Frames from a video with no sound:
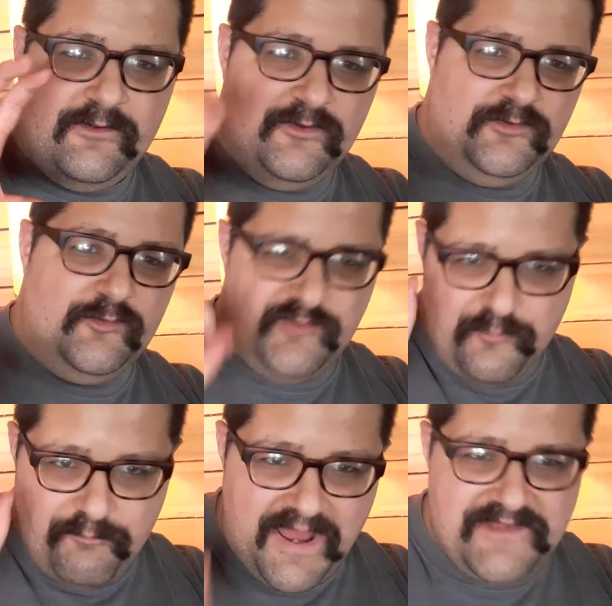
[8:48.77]
You do
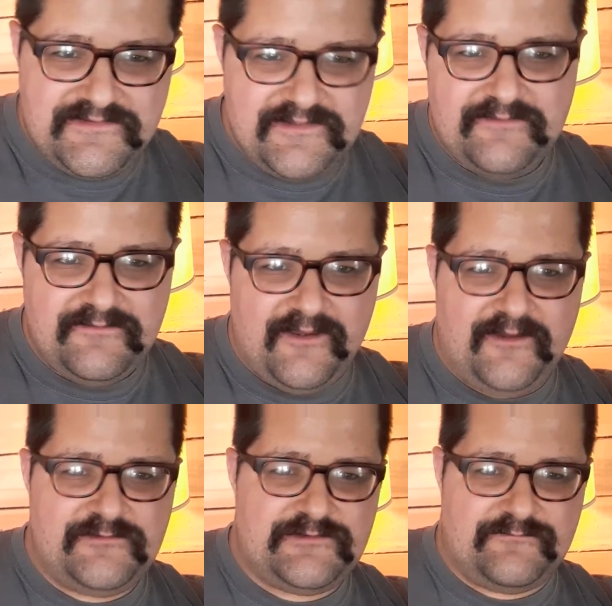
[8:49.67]
basic
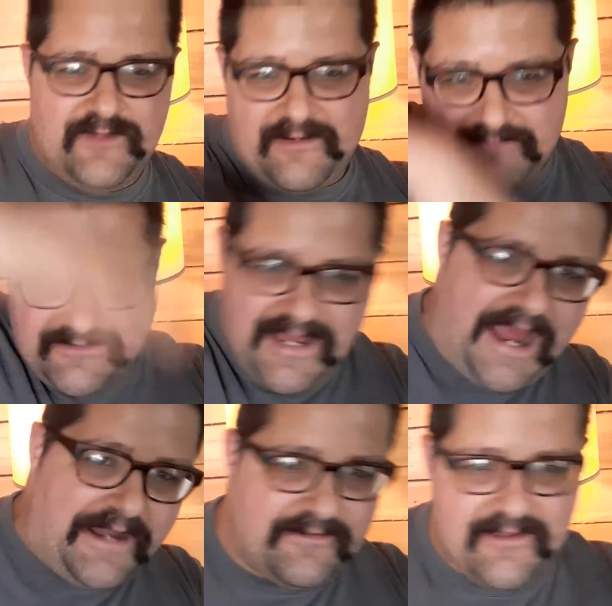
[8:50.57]
things. If you have a
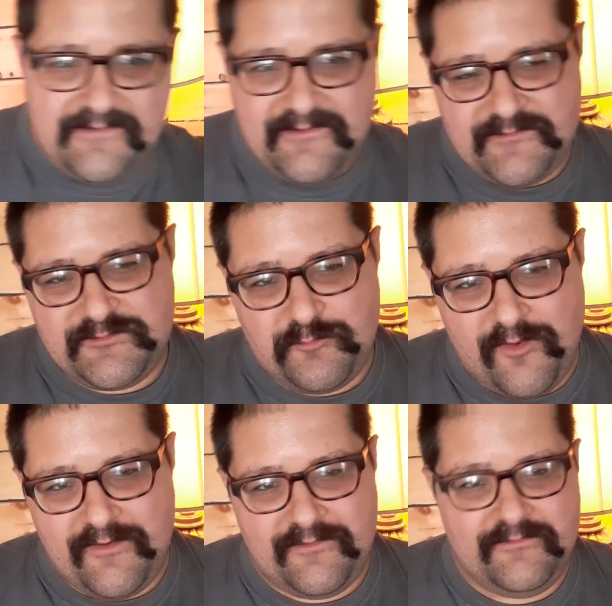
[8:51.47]
candidate that's
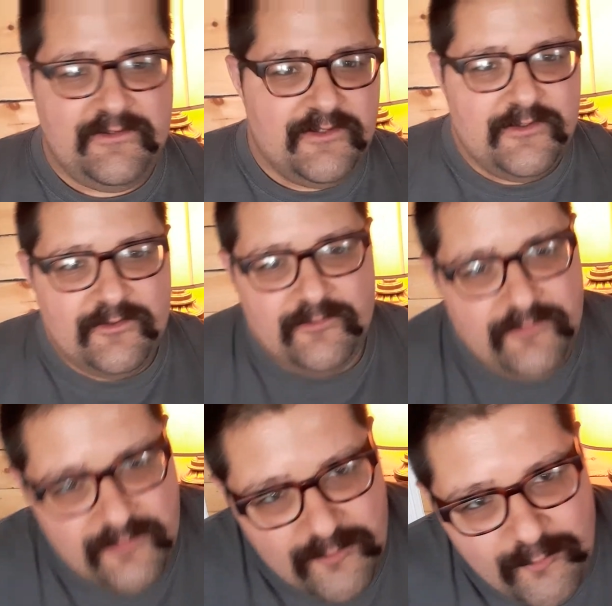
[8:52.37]
running,
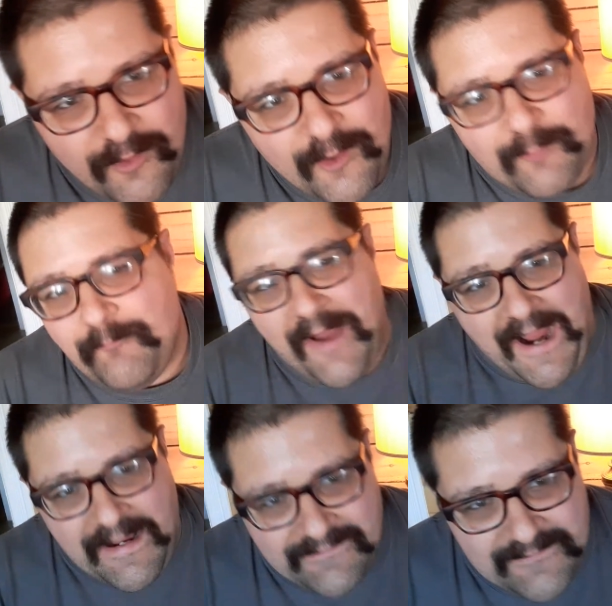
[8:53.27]
you
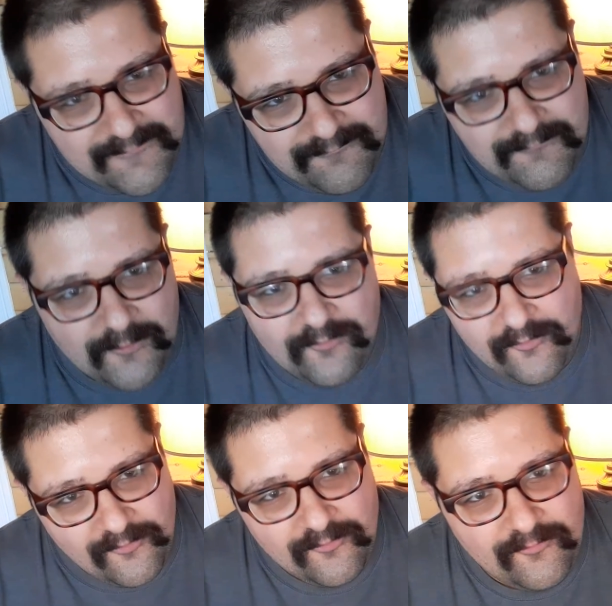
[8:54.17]
back him or
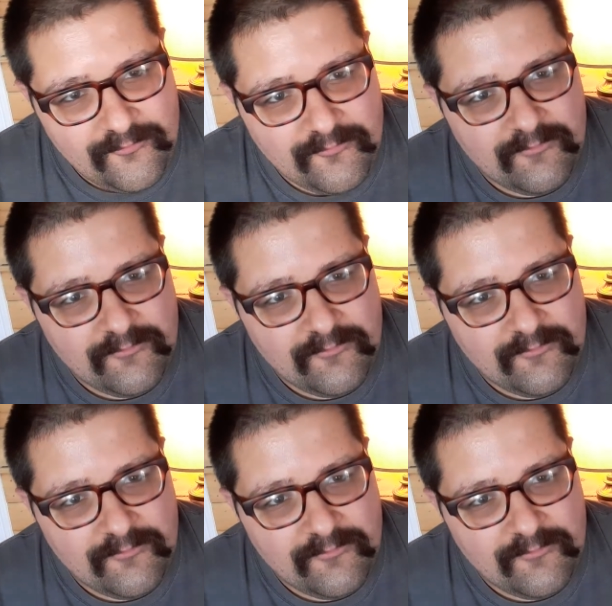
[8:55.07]
her.